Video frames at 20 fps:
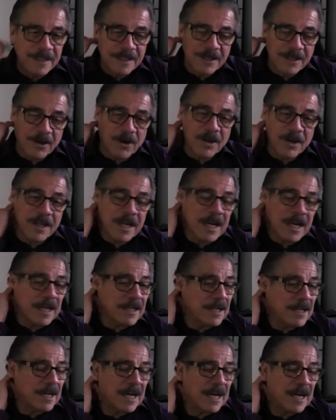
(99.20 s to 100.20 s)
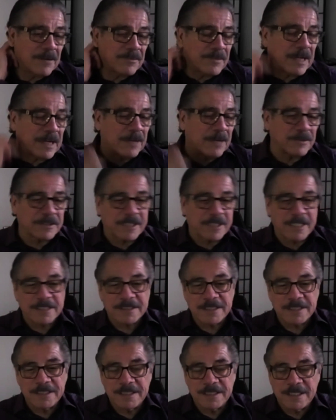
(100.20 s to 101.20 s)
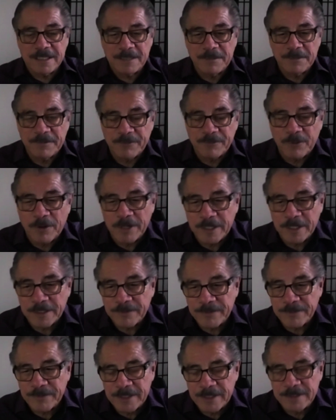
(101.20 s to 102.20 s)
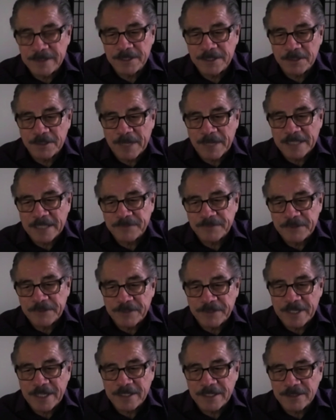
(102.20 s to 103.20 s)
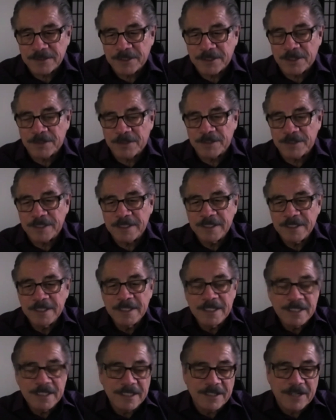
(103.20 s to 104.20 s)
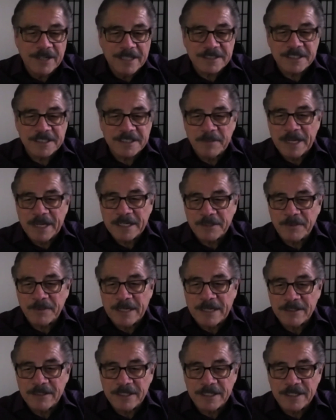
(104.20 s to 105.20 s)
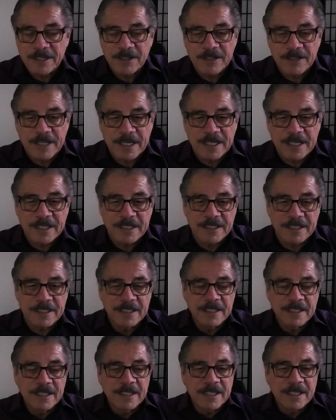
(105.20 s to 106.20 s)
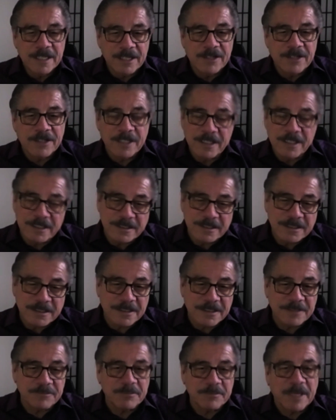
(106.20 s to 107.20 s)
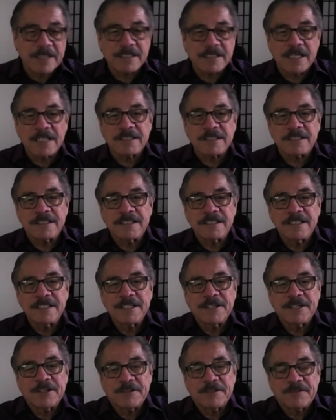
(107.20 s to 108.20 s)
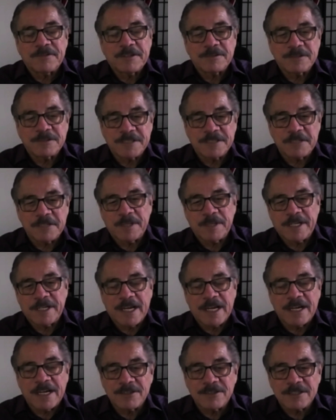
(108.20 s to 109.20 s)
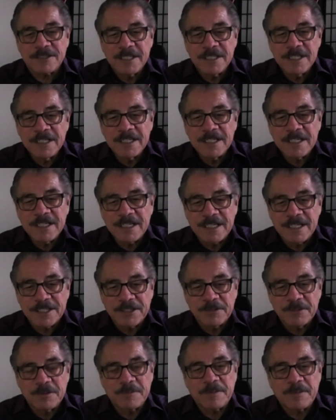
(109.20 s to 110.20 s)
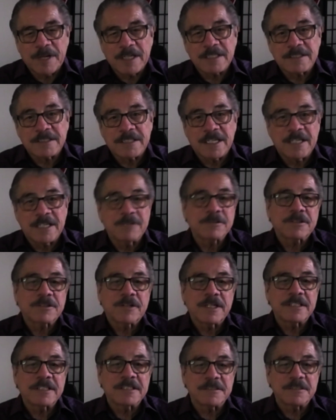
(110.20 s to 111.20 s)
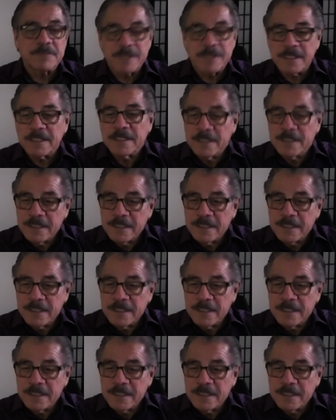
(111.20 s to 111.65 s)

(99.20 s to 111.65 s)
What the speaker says: Oh yeah, no, I was guessed. Yeah, I mean, for it, Mike's 58 years old, and I see Mike around and all that, and he's Mike Tyson. If it was anybody else, you would probably say he was crazy, but